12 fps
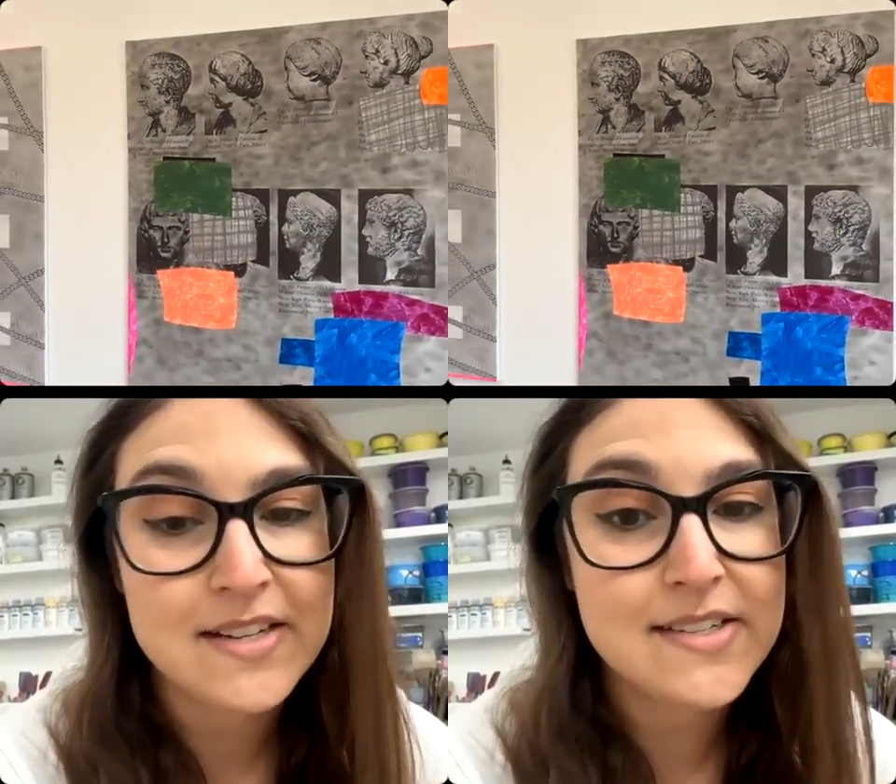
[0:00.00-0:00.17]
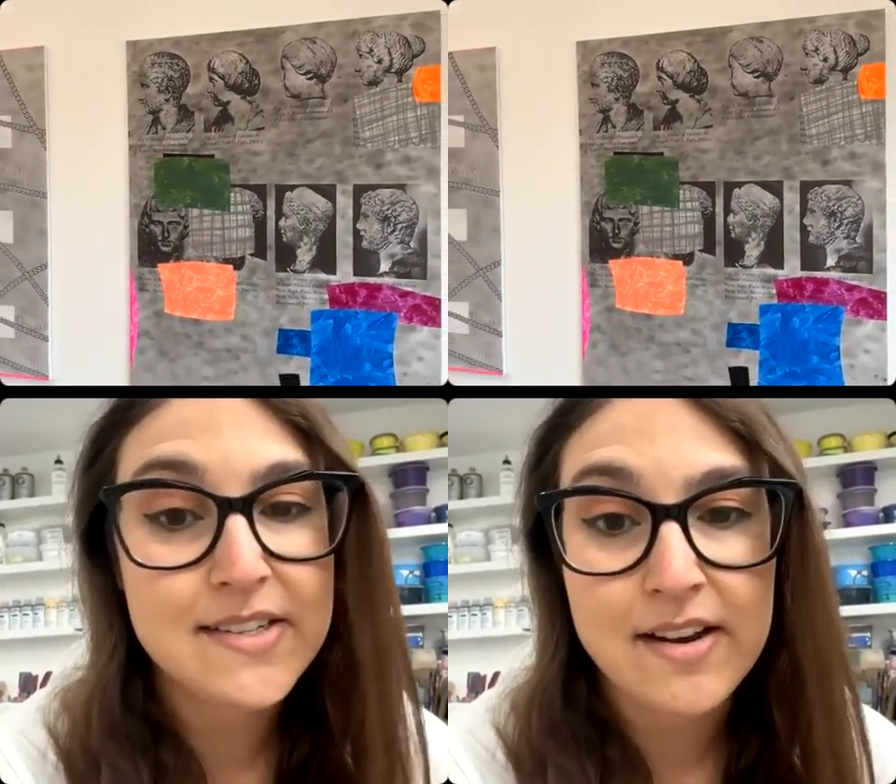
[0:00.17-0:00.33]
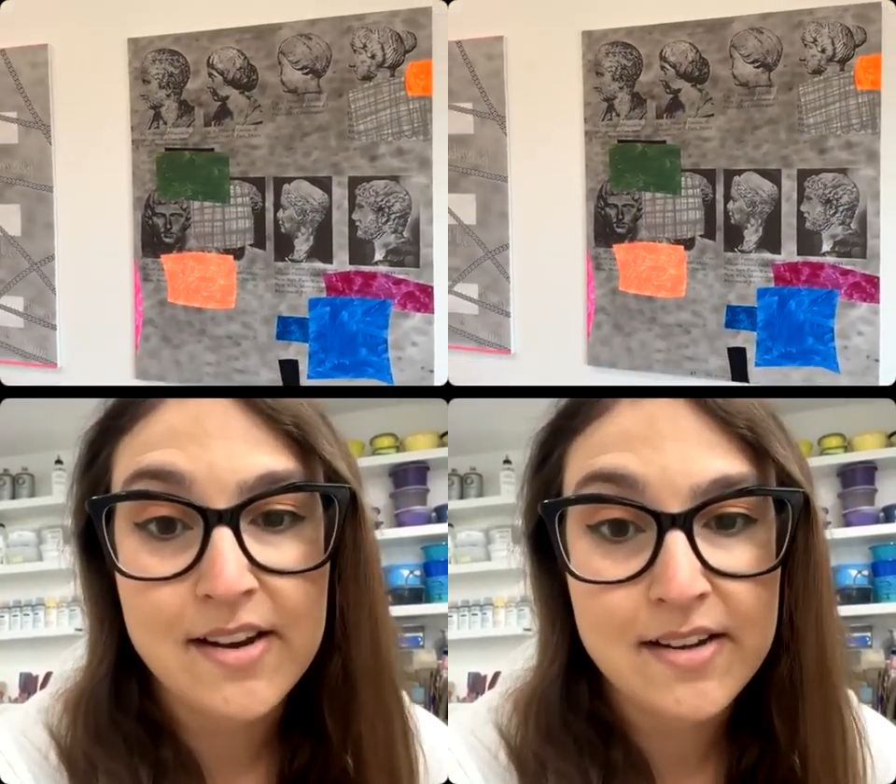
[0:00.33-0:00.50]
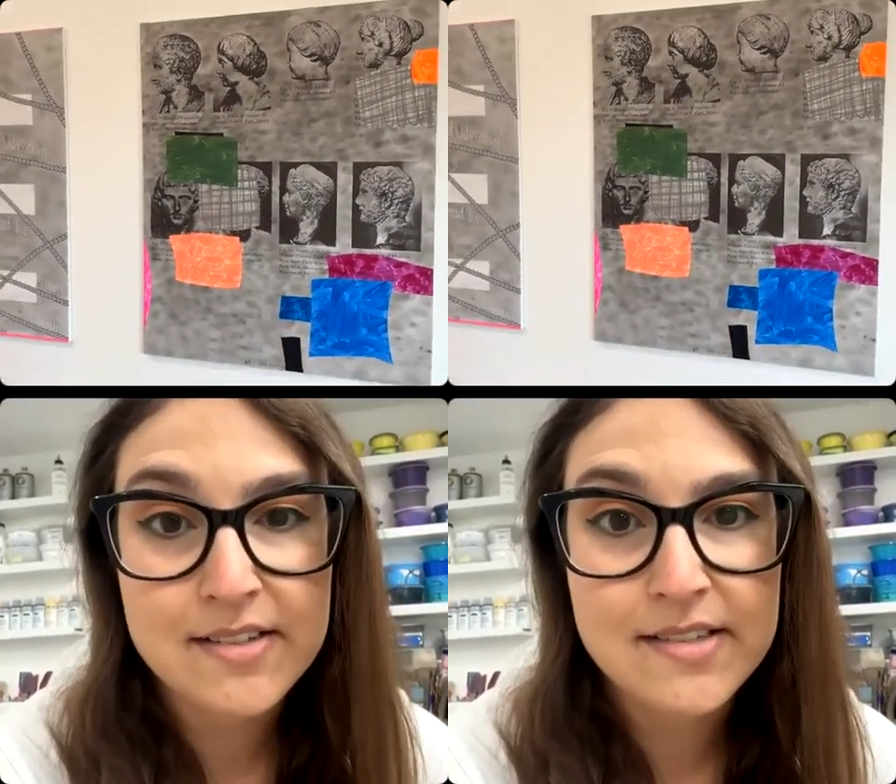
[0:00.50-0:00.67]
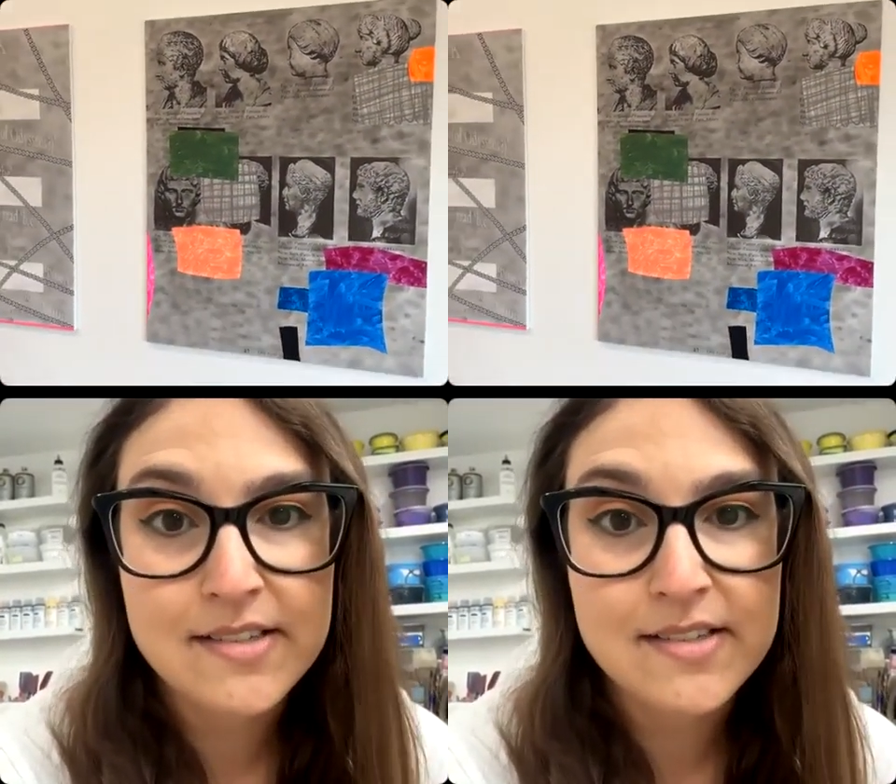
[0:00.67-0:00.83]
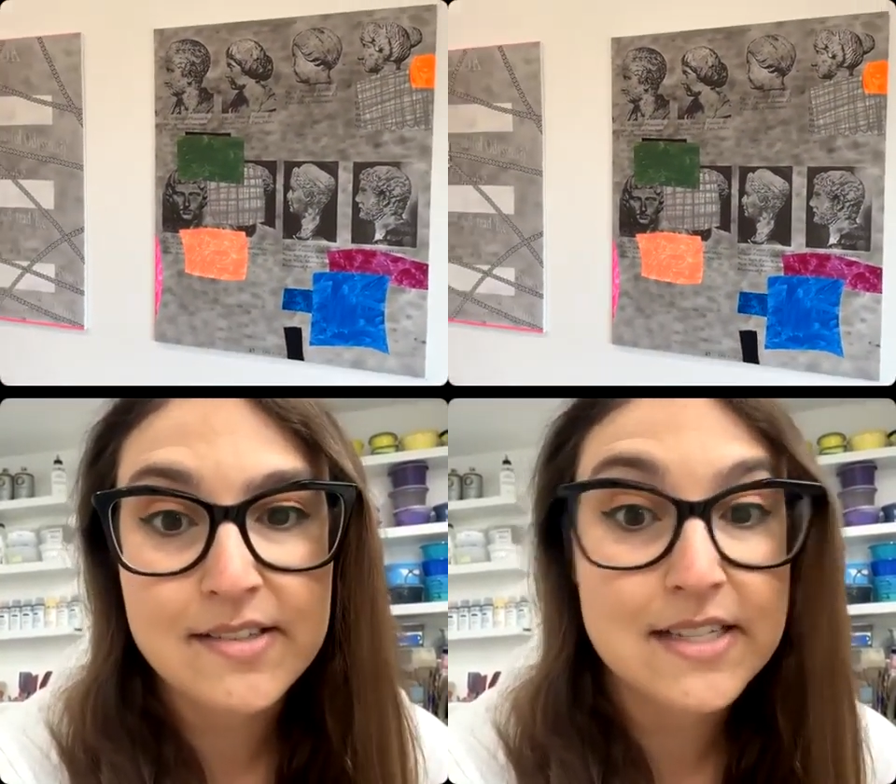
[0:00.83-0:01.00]

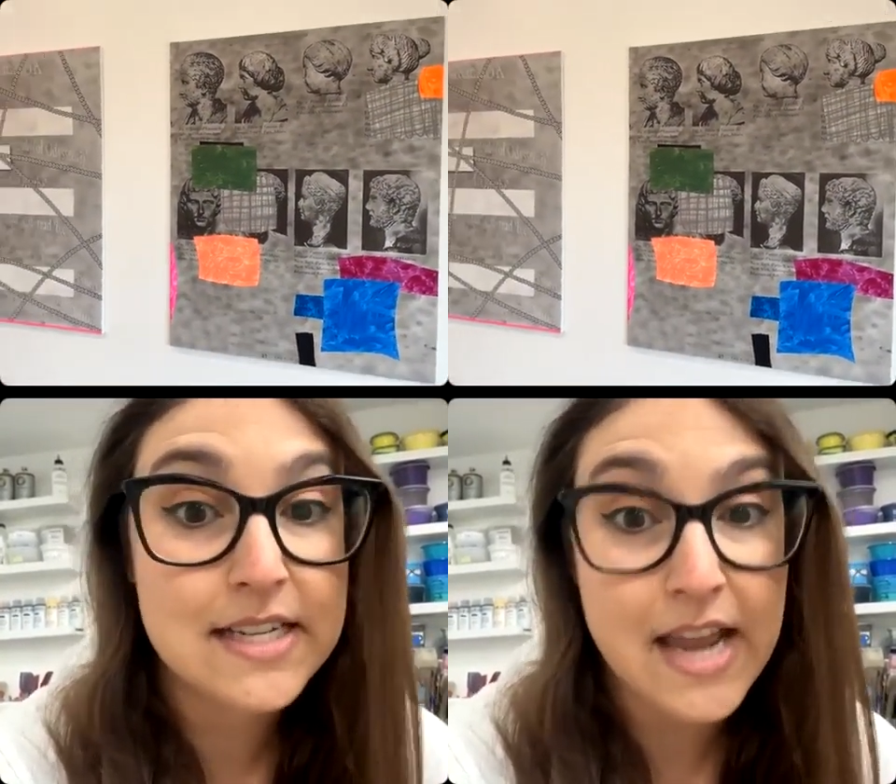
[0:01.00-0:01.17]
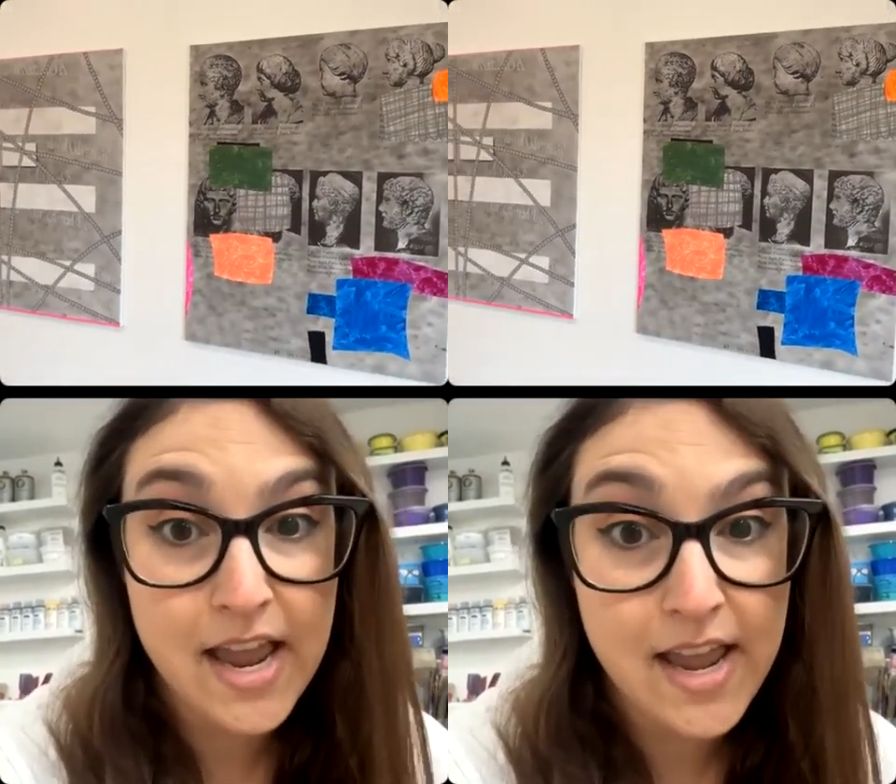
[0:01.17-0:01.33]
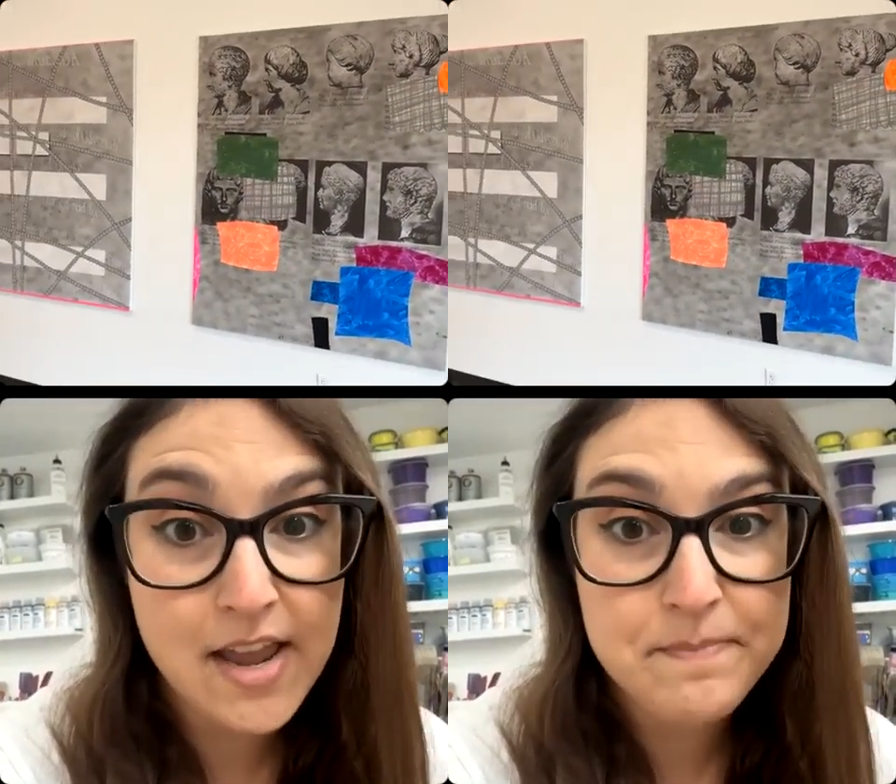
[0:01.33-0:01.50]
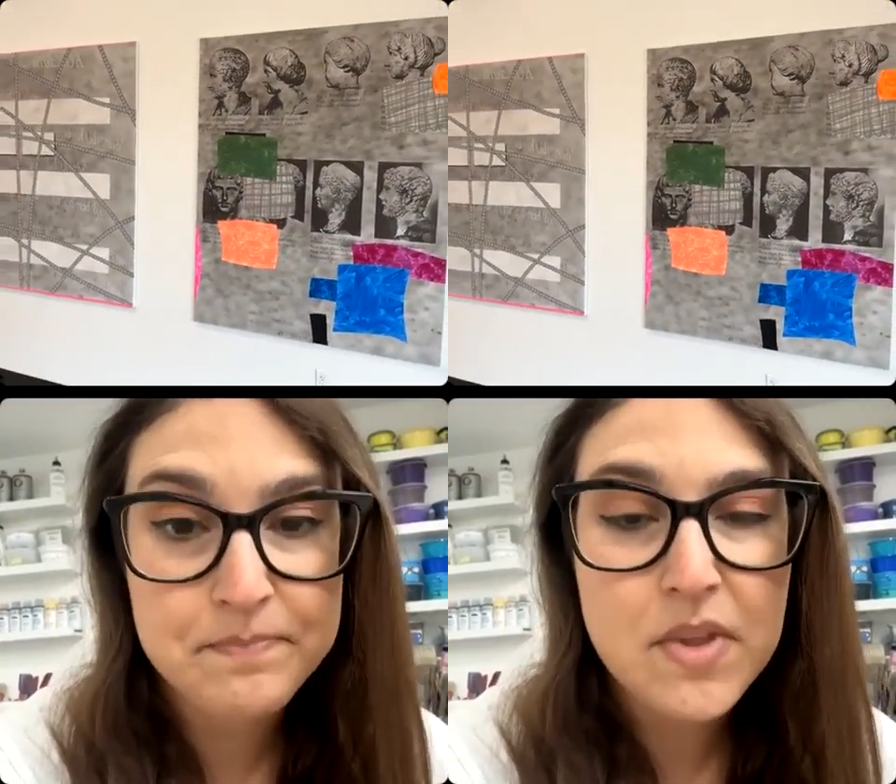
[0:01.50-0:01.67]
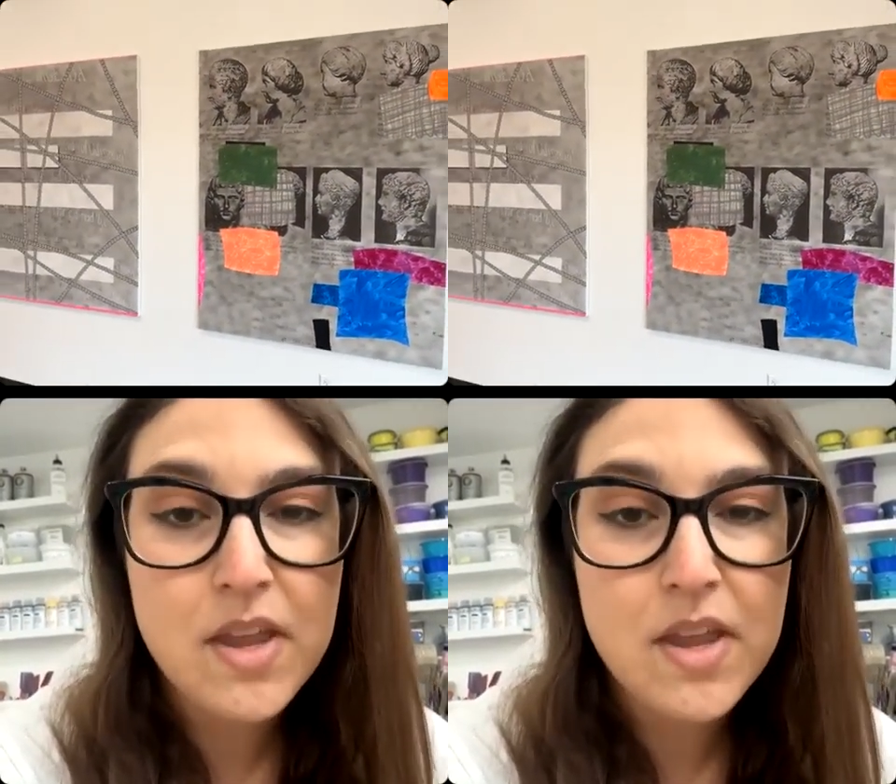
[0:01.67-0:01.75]
aesthetics today.